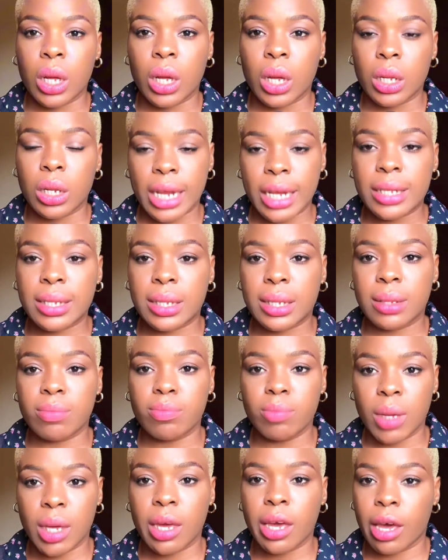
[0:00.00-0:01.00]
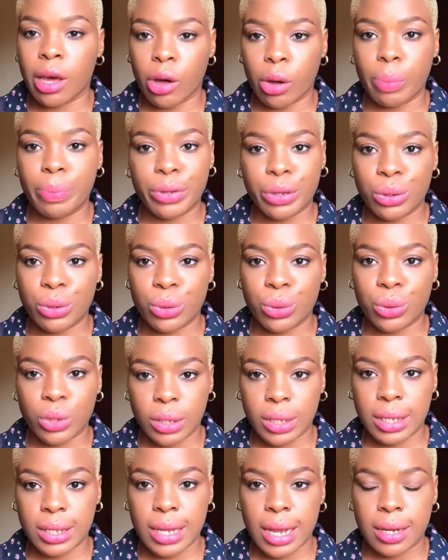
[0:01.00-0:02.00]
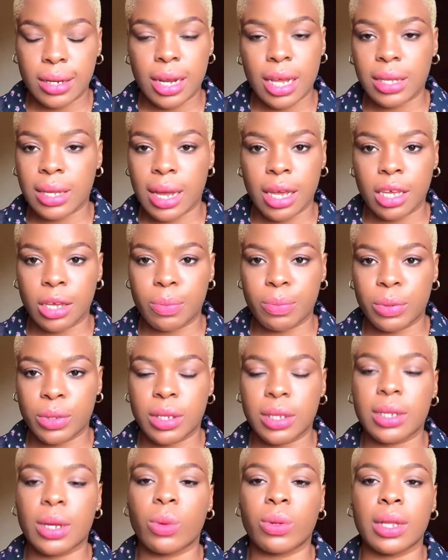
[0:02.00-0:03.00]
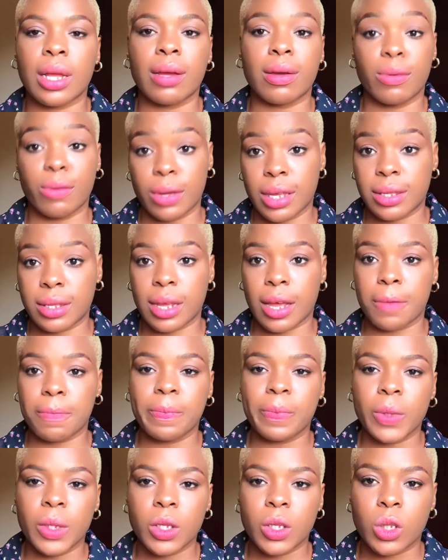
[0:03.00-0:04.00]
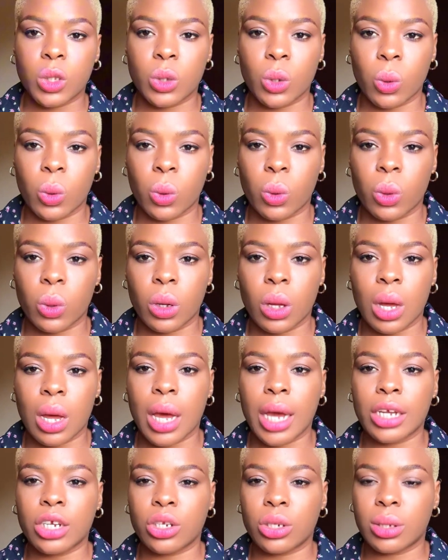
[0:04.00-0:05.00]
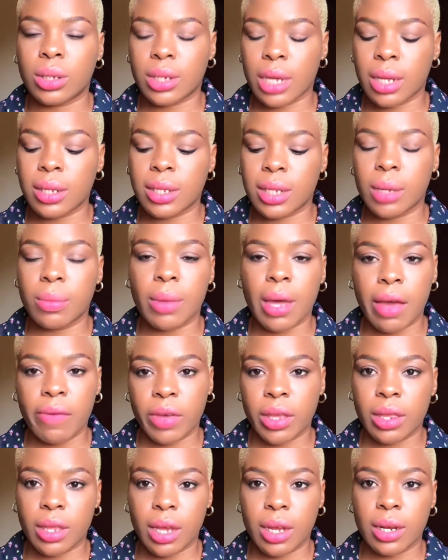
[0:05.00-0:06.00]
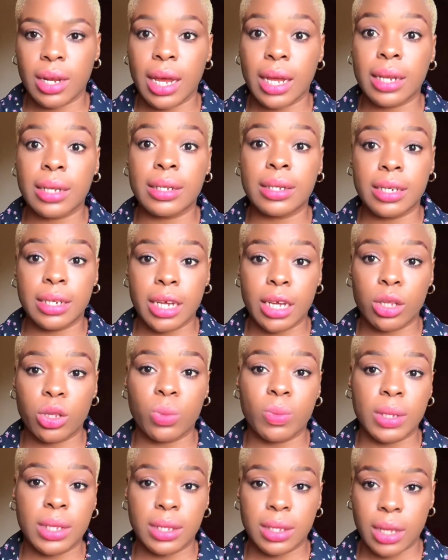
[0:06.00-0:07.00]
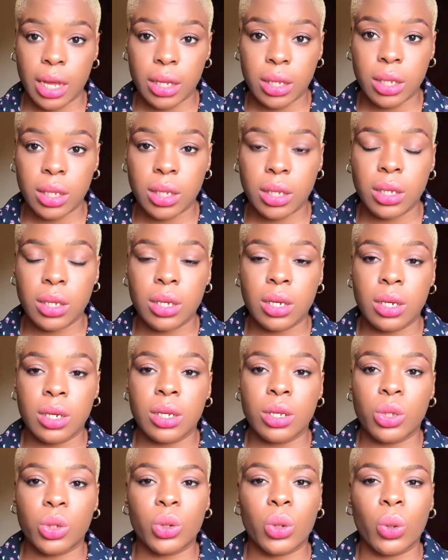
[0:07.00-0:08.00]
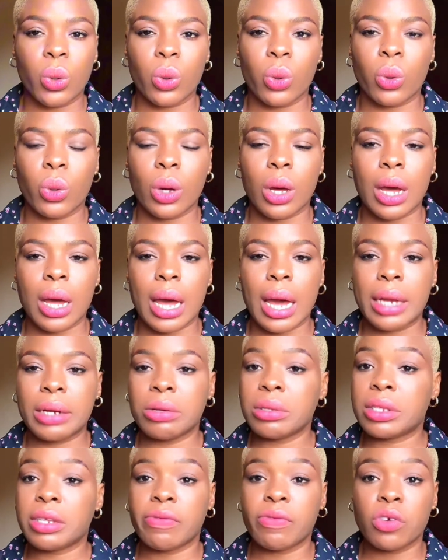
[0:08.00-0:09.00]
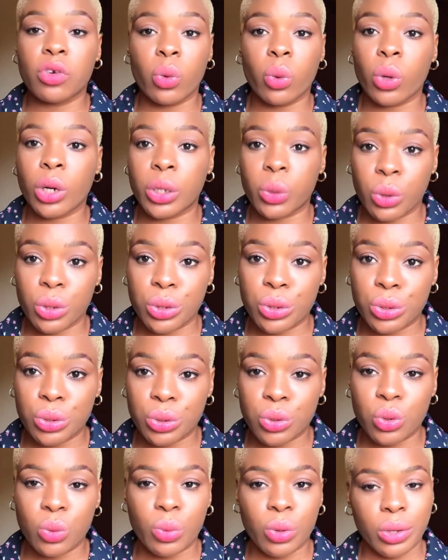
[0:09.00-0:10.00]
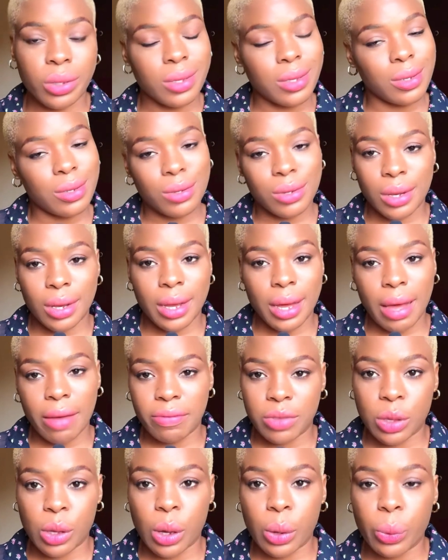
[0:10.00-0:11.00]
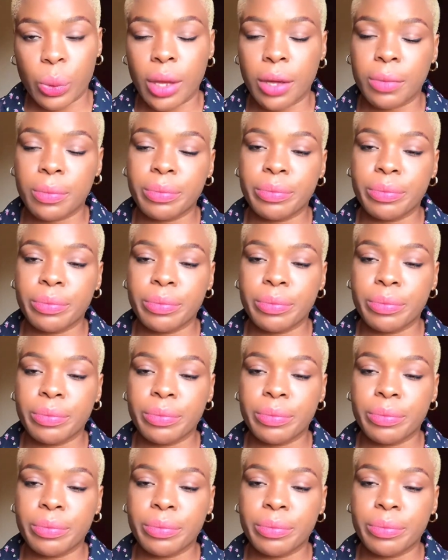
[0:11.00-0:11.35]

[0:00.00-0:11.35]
Let me help you. You understand? That's how he put it. I was like, okay, sir. So I sent him everything that needed to be sent. So I don't even know what he wants to do, but they have their way.